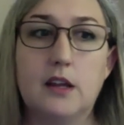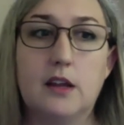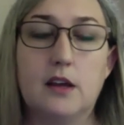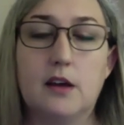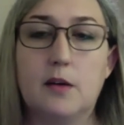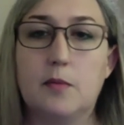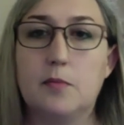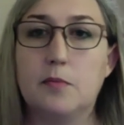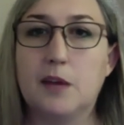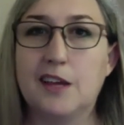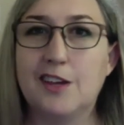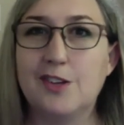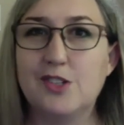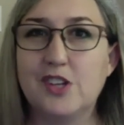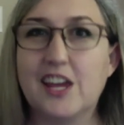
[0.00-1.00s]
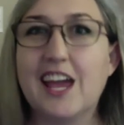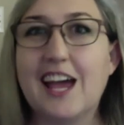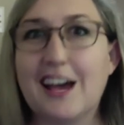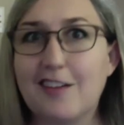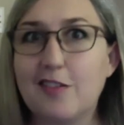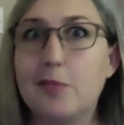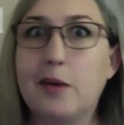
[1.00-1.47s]
I usually
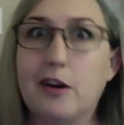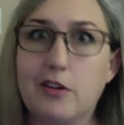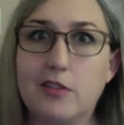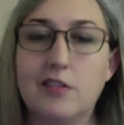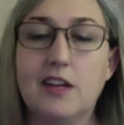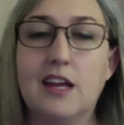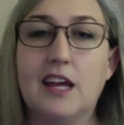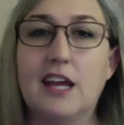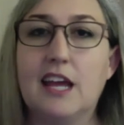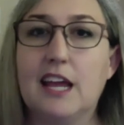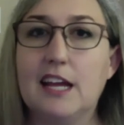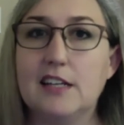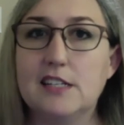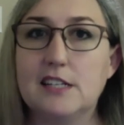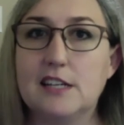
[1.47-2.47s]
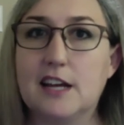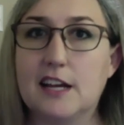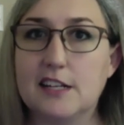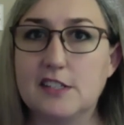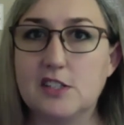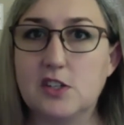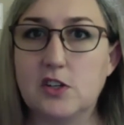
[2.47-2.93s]
have about 8 to
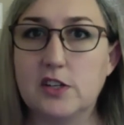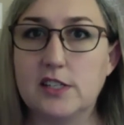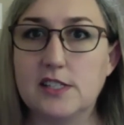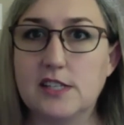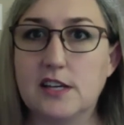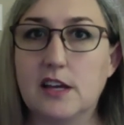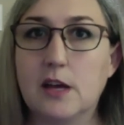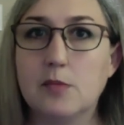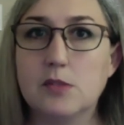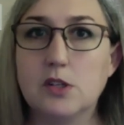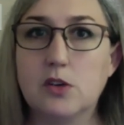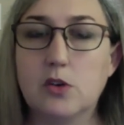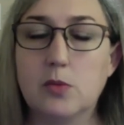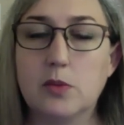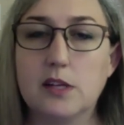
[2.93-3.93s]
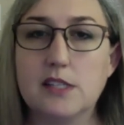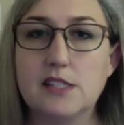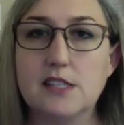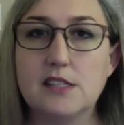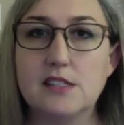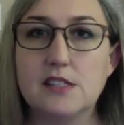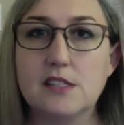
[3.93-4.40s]
9 students that come to group
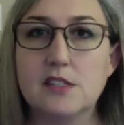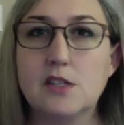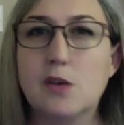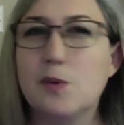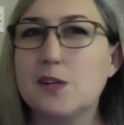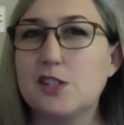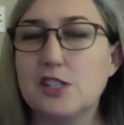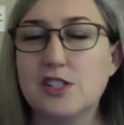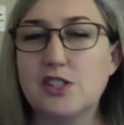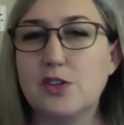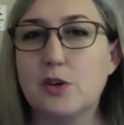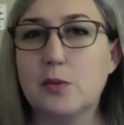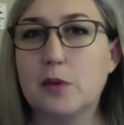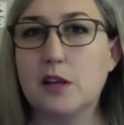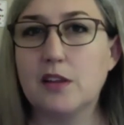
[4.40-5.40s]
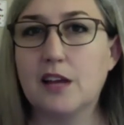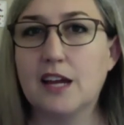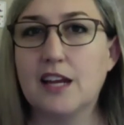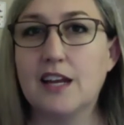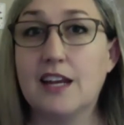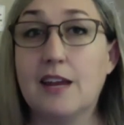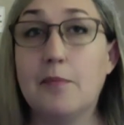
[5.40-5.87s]
lessons, and so we just do them
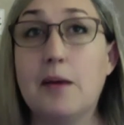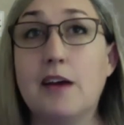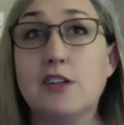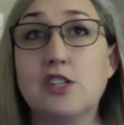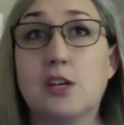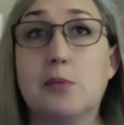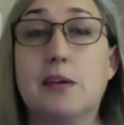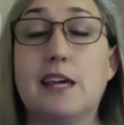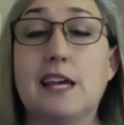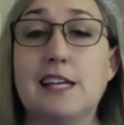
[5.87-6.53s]
online. And I'm actually, because